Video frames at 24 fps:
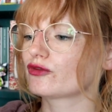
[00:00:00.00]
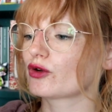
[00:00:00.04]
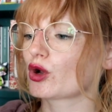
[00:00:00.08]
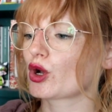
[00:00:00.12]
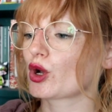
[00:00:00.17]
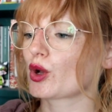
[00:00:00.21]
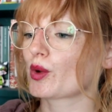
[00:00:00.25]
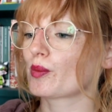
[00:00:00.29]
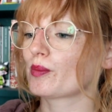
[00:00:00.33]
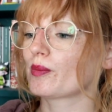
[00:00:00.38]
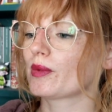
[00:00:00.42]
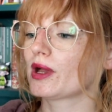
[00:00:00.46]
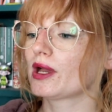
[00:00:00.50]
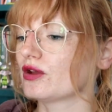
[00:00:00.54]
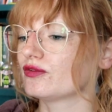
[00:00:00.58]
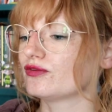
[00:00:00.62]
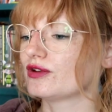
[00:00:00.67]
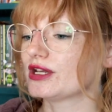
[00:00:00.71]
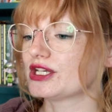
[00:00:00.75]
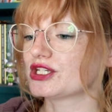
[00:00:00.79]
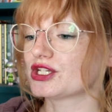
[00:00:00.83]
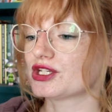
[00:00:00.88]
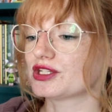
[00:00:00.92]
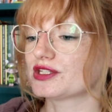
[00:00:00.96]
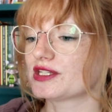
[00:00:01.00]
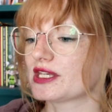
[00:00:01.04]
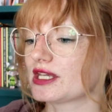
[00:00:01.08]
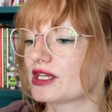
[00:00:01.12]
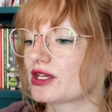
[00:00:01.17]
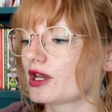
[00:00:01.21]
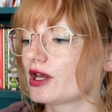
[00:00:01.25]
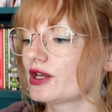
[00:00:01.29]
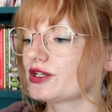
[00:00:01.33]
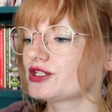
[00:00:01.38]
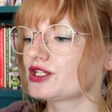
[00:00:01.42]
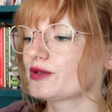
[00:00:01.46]
from a Regency
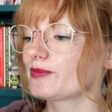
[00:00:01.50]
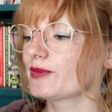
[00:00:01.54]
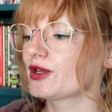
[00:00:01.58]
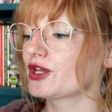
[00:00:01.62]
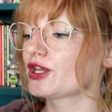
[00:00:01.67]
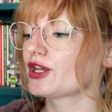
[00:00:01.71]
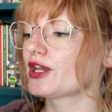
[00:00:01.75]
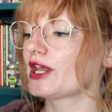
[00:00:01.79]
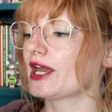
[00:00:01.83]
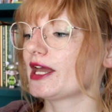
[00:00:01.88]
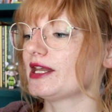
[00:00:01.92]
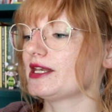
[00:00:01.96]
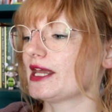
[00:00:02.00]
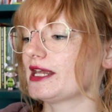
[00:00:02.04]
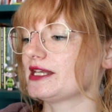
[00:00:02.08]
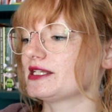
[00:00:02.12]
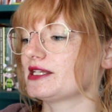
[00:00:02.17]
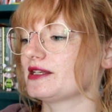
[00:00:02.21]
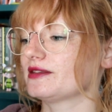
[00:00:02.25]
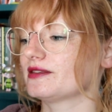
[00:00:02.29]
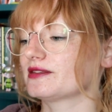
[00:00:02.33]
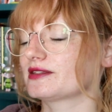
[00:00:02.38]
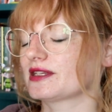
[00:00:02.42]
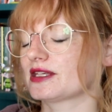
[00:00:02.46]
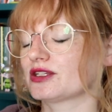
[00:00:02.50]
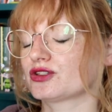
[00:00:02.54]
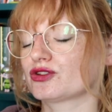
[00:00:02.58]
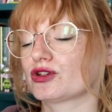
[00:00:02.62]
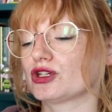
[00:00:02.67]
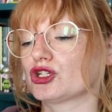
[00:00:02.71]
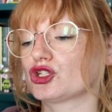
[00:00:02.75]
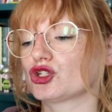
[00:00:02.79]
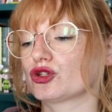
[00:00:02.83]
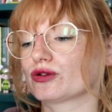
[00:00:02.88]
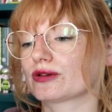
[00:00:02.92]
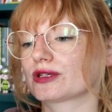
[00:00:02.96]
clergyman, an 18th
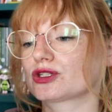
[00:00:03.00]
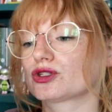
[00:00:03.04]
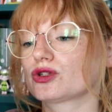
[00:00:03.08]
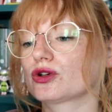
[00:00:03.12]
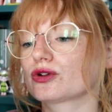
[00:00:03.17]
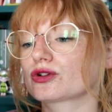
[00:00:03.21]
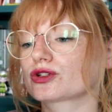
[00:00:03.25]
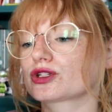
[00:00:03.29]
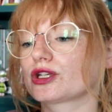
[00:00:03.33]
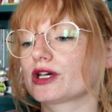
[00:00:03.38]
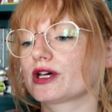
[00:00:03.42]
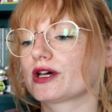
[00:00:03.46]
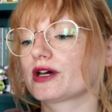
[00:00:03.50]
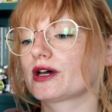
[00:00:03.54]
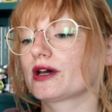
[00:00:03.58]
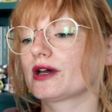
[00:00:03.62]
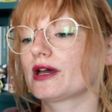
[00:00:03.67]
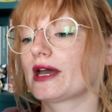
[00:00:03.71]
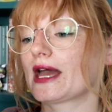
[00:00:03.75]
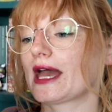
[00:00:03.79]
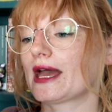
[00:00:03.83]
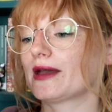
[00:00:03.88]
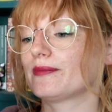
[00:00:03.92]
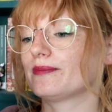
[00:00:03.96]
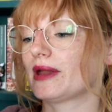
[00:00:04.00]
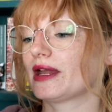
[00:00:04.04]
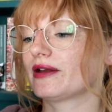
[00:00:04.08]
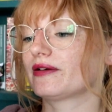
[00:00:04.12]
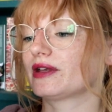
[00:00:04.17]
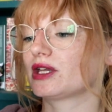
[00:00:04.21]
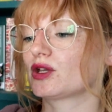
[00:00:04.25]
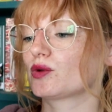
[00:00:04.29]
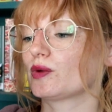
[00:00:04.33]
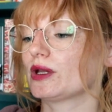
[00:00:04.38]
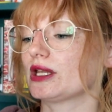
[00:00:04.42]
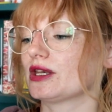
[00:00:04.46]
century jurist doctor, and
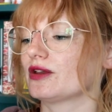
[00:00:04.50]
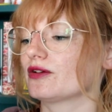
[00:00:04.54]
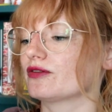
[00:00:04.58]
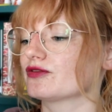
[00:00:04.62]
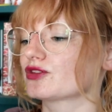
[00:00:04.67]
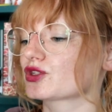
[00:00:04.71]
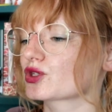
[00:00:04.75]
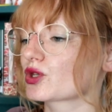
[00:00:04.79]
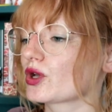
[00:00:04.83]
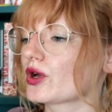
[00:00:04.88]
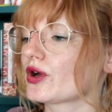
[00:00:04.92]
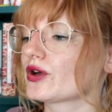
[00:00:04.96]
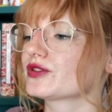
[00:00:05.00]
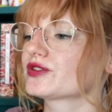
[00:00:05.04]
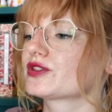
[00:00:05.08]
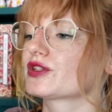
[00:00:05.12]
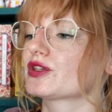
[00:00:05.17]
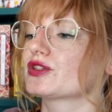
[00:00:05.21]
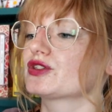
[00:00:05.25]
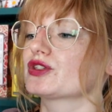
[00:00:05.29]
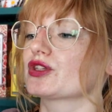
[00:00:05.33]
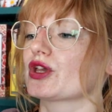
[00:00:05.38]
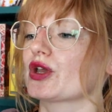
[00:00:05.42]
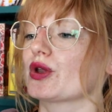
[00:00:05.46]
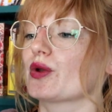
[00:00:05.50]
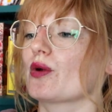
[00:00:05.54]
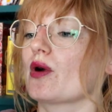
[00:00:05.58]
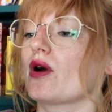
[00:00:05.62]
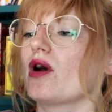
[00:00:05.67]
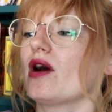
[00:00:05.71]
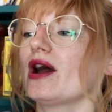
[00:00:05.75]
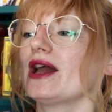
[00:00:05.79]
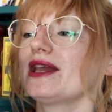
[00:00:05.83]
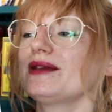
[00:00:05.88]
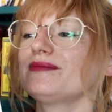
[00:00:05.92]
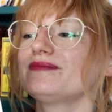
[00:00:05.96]
Mary Queen of Scots. So
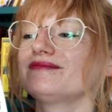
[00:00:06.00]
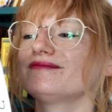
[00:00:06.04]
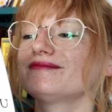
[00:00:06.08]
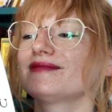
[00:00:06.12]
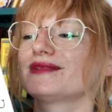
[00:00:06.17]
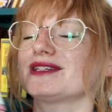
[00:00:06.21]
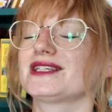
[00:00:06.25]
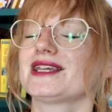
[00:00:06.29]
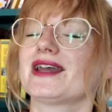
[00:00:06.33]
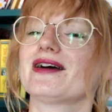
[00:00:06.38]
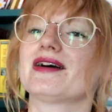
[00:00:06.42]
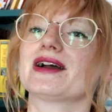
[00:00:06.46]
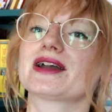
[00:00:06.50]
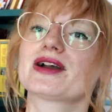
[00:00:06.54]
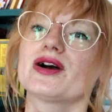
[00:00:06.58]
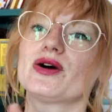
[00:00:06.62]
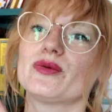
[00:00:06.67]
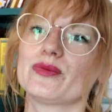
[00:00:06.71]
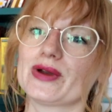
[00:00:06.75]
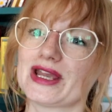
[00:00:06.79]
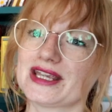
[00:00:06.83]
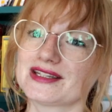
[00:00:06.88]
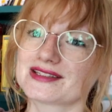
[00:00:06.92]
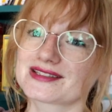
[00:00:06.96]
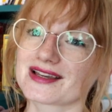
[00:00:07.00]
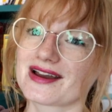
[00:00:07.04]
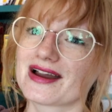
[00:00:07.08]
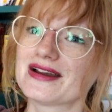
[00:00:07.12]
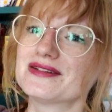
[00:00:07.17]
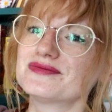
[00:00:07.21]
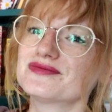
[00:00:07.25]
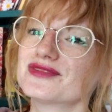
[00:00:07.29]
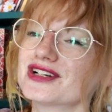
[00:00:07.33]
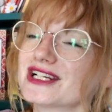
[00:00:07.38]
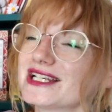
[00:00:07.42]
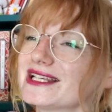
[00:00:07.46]
I can't wait.
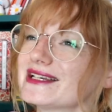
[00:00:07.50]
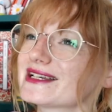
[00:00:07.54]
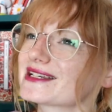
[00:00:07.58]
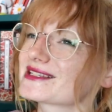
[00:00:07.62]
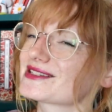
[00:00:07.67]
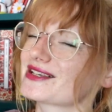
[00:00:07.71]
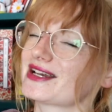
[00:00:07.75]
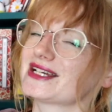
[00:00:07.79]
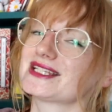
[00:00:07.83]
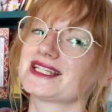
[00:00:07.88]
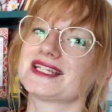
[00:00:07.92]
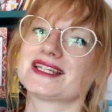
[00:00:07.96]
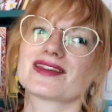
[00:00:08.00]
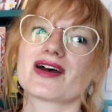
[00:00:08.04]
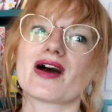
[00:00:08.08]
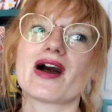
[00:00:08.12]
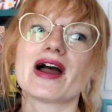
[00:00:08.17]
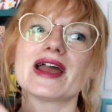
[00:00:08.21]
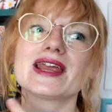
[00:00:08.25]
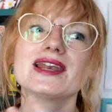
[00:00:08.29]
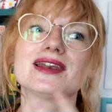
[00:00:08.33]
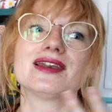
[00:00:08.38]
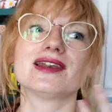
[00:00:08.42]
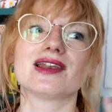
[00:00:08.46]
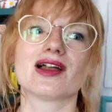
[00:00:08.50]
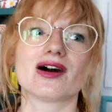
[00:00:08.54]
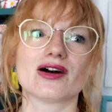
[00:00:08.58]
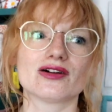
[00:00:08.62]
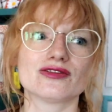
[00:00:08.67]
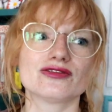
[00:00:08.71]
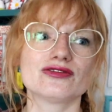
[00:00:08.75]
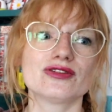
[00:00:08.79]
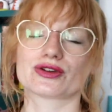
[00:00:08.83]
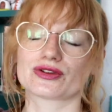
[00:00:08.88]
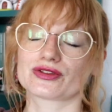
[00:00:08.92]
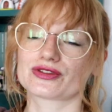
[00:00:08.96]
I'm really excited. I
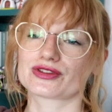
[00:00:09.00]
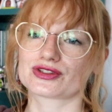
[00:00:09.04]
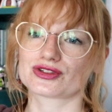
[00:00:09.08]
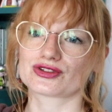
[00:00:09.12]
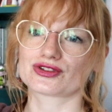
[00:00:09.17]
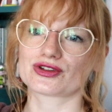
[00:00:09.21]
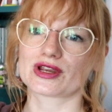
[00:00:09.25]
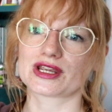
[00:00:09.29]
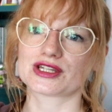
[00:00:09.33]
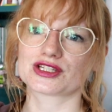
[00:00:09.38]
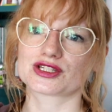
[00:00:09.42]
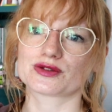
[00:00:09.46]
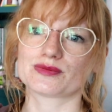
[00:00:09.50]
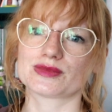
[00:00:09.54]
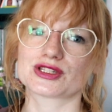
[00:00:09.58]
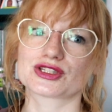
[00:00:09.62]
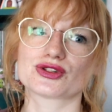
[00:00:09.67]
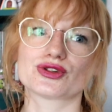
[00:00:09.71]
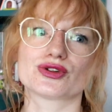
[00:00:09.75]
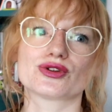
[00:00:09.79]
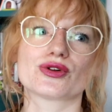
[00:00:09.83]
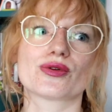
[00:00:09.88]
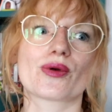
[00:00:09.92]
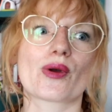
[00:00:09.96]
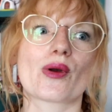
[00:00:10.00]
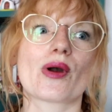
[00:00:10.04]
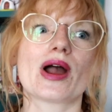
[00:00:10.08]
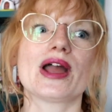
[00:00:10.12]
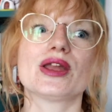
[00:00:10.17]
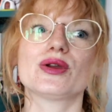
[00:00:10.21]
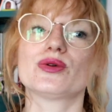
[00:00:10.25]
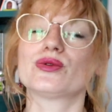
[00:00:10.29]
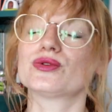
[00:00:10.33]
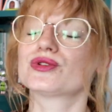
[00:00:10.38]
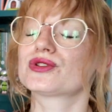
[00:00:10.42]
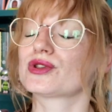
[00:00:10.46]
love Jonathan Strange and Mr. Norrell.
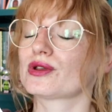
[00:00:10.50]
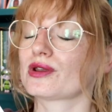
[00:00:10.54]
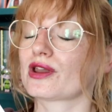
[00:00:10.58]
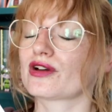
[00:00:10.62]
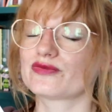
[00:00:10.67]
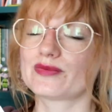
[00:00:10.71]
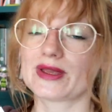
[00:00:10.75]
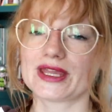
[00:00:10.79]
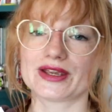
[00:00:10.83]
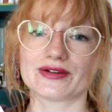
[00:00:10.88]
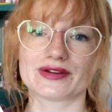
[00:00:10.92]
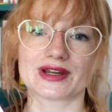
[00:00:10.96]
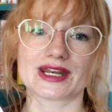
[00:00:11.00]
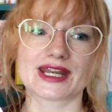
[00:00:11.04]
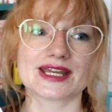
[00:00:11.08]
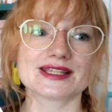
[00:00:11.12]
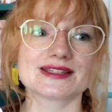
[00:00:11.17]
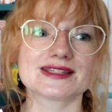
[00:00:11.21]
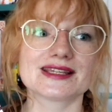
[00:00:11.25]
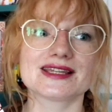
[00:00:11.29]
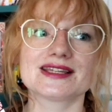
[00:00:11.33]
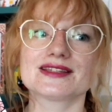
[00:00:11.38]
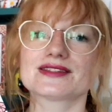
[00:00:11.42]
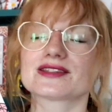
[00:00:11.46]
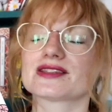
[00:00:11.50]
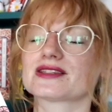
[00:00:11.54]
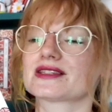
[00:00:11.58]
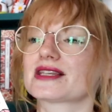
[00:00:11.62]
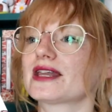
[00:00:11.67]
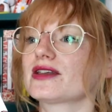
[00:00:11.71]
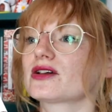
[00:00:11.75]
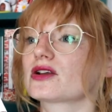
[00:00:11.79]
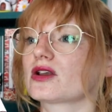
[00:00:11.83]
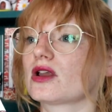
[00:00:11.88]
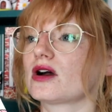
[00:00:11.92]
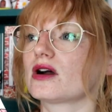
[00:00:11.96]
I also love Pira Nessie.
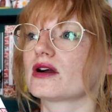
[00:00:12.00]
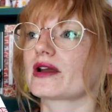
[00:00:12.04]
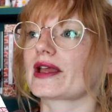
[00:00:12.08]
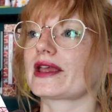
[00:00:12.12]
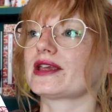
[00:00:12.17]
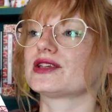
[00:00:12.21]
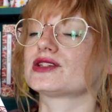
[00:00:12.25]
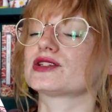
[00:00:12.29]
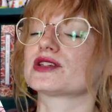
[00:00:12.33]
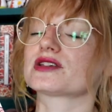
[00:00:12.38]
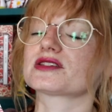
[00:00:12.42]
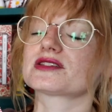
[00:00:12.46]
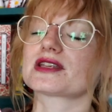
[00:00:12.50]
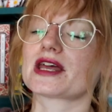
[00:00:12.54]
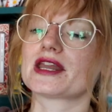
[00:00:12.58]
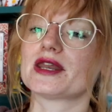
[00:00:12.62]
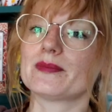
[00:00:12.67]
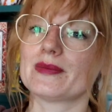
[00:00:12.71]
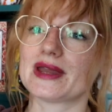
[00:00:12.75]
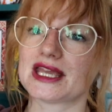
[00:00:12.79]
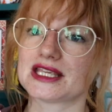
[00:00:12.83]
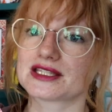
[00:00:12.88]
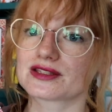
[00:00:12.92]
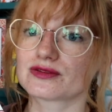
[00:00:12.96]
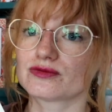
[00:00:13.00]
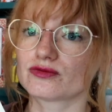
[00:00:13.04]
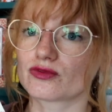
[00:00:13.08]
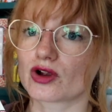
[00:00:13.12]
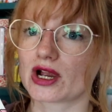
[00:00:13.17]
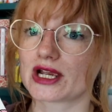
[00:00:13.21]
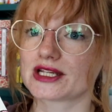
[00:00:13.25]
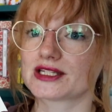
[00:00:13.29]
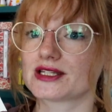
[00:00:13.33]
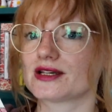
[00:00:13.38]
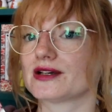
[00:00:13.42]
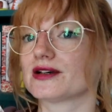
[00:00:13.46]
Susanna Clarke is just an amazing
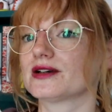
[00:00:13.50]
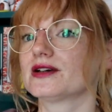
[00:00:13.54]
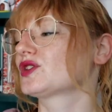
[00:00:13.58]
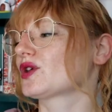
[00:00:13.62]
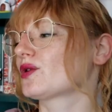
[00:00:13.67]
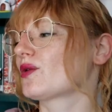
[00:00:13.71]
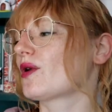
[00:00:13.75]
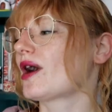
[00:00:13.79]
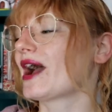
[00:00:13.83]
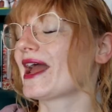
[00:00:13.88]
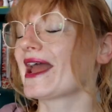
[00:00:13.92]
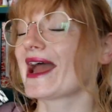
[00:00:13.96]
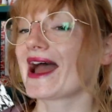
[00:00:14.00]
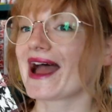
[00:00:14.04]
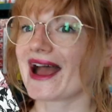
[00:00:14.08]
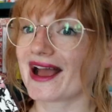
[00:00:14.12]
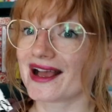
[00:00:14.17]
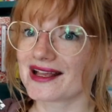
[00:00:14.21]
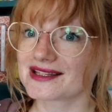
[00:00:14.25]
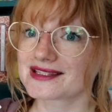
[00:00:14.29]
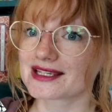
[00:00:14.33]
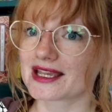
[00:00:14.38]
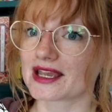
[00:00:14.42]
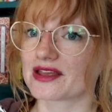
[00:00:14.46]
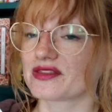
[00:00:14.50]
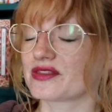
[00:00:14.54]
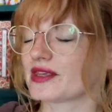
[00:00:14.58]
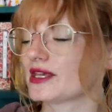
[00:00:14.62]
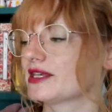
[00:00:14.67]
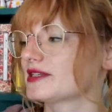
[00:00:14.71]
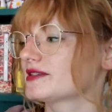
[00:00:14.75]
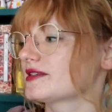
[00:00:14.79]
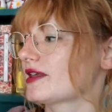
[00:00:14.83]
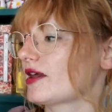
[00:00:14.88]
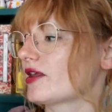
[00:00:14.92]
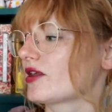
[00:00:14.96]
writer, so I had to get
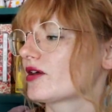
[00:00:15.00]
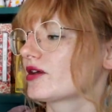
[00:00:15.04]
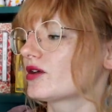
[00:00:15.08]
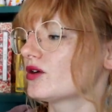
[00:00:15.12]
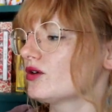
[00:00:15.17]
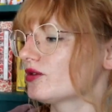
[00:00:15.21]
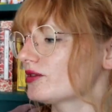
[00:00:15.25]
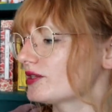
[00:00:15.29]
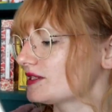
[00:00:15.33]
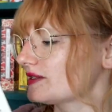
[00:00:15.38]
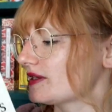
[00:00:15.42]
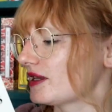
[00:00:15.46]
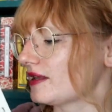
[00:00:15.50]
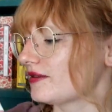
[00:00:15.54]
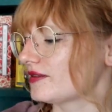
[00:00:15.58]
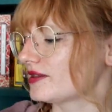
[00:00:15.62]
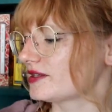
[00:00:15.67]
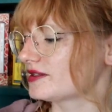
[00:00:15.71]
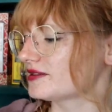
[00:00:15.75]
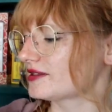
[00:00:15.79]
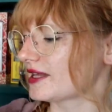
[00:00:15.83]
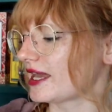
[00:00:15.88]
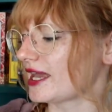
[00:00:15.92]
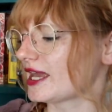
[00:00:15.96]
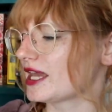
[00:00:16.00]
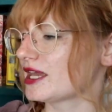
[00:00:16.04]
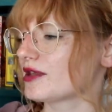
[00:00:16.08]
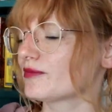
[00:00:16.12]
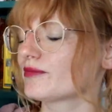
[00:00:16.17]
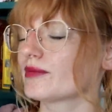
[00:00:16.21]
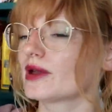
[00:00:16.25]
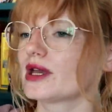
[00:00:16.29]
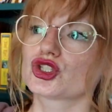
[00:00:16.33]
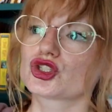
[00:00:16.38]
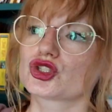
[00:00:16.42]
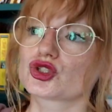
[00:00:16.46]
this, and I got this in the
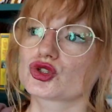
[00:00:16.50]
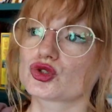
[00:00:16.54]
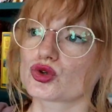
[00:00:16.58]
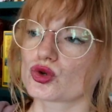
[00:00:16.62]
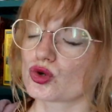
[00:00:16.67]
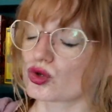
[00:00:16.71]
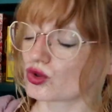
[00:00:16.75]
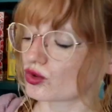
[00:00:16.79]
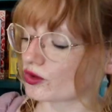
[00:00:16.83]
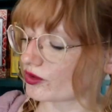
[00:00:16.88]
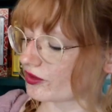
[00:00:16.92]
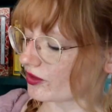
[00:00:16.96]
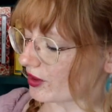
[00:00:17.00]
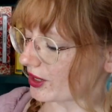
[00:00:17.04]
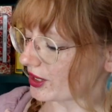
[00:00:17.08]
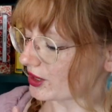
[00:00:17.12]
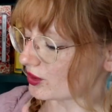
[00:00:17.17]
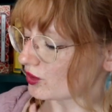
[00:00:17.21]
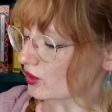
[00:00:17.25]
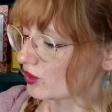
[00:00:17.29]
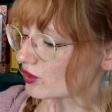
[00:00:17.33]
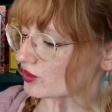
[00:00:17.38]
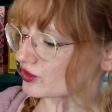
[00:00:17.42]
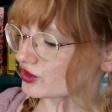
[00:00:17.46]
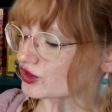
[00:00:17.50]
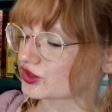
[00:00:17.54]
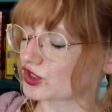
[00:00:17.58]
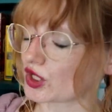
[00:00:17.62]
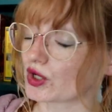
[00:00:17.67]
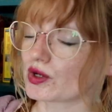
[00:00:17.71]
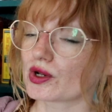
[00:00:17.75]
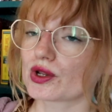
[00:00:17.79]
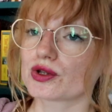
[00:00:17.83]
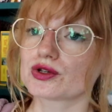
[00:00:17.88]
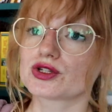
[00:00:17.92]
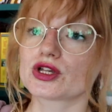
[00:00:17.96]
same store that I got
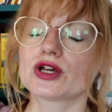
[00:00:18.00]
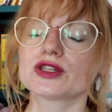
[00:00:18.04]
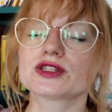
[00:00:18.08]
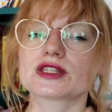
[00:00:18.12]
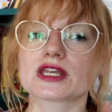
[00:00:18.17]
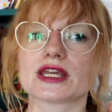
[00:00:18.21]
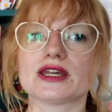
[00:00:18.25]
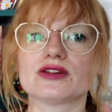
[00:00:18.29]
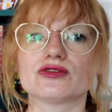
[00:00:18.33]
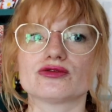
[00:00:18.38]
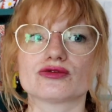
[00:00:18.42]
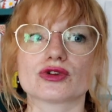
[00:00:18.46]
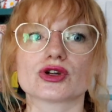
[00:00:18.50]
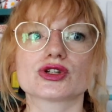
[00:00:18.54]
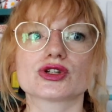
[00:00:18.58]
Solo Dance in